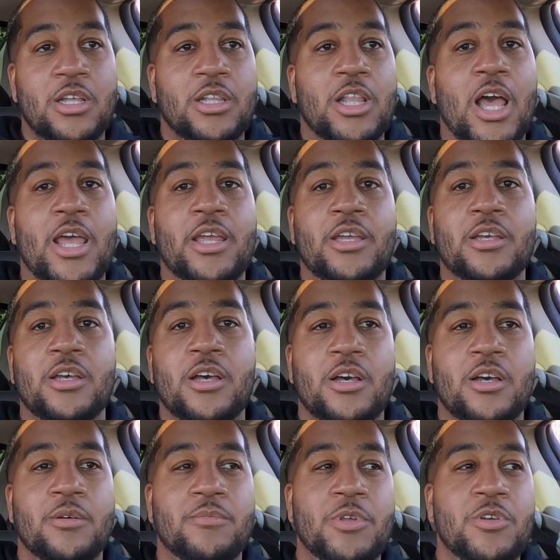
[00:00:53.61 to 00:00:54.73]
Like
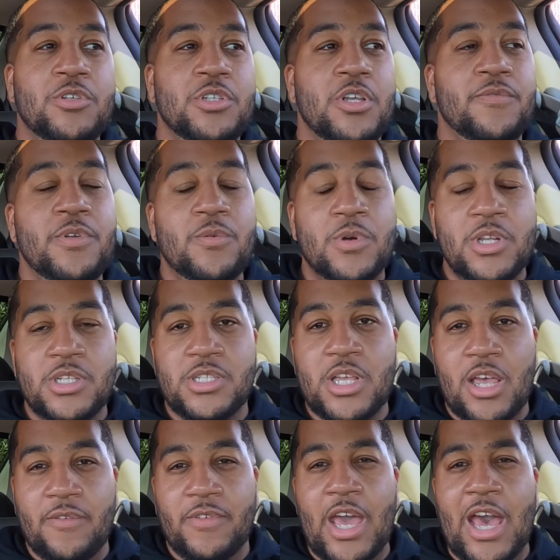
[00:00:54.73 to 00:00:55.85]
usually if you want to
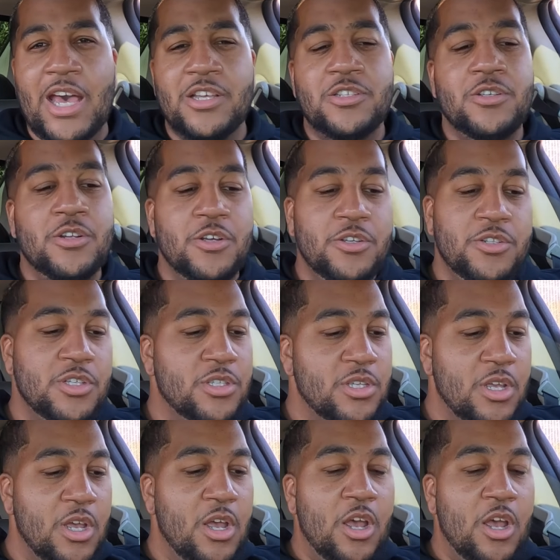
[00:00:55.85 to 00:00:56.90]
save gas, you know, you just